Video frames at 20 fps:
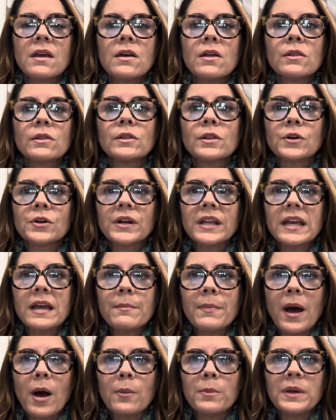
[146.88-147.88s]
learning
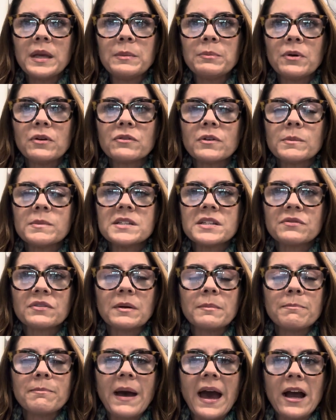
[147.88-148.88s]
about people from
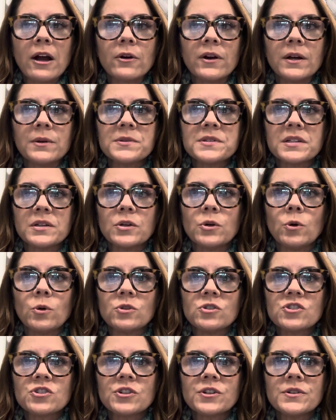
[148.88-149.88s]
different backgrounds and
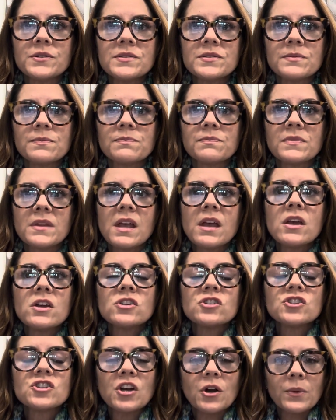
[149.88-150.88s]
cultures,
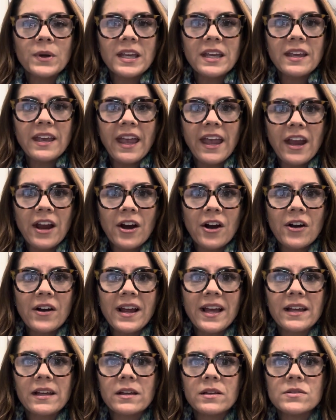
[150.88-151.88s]
showing care
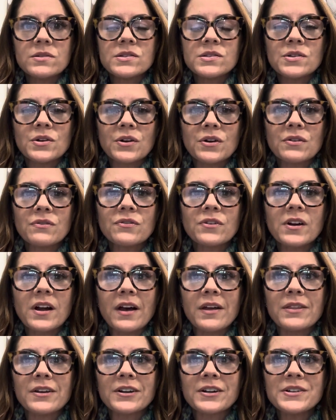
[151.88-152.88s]
and concern for
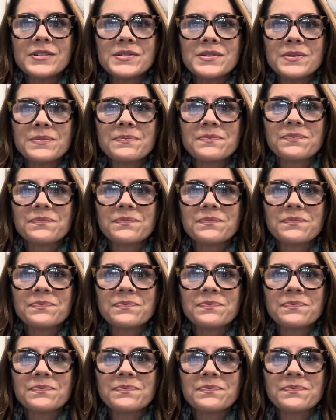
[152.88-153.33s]
others,